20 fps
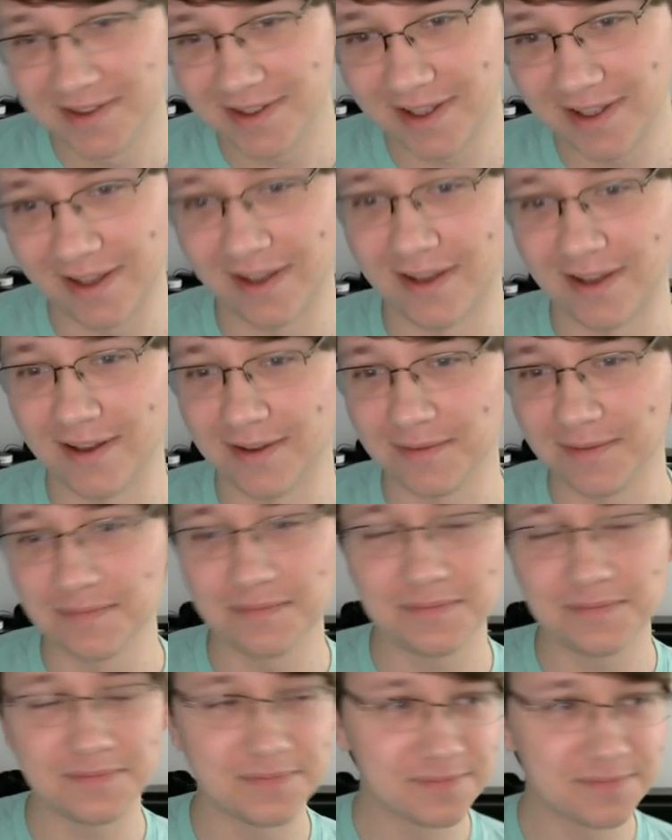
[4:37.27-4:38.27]

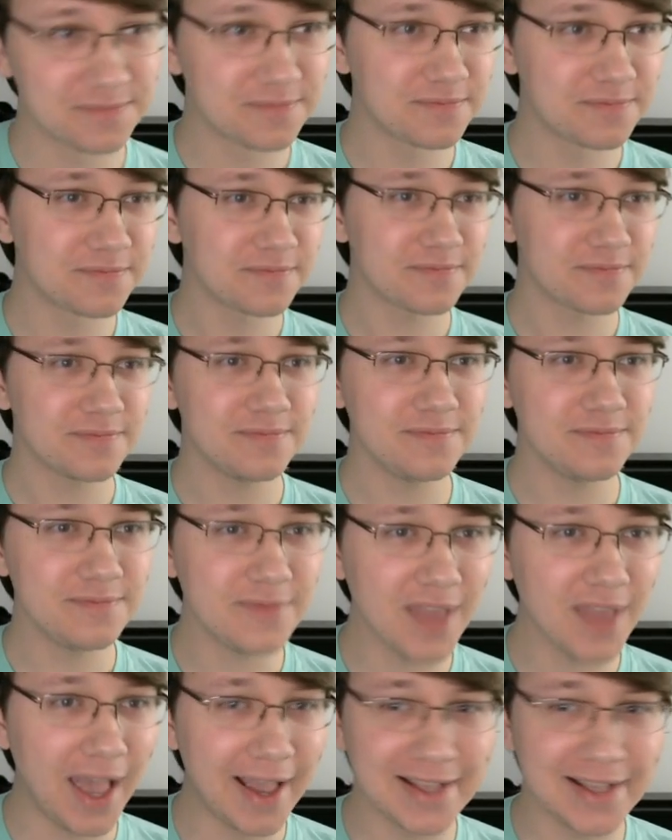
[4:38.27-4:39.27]

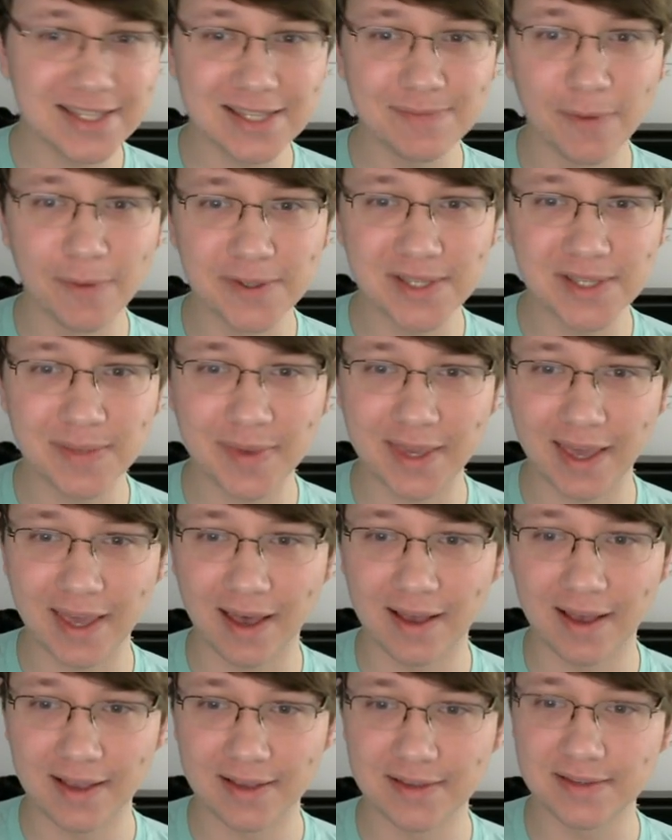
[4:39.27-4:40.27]
I guess it's mostly
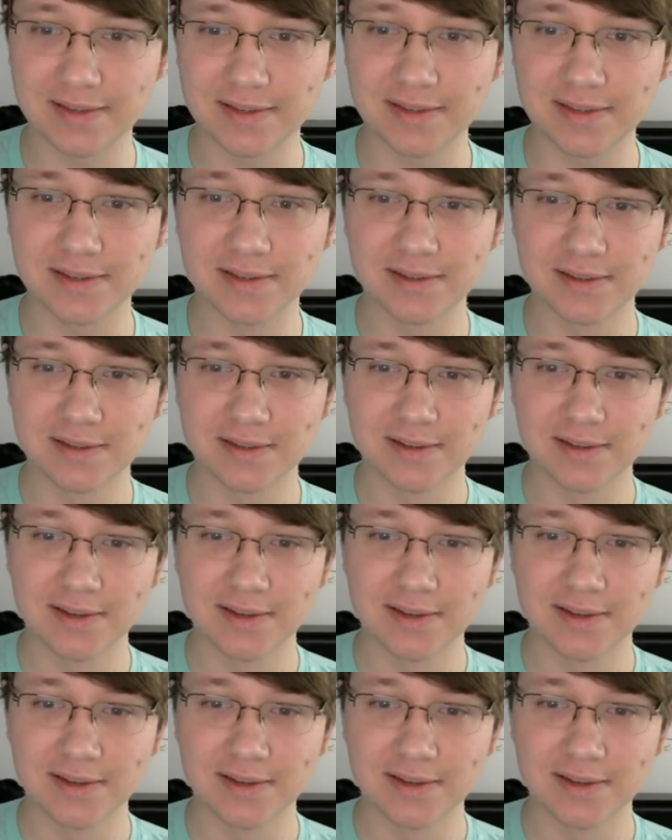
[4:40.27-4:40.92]
because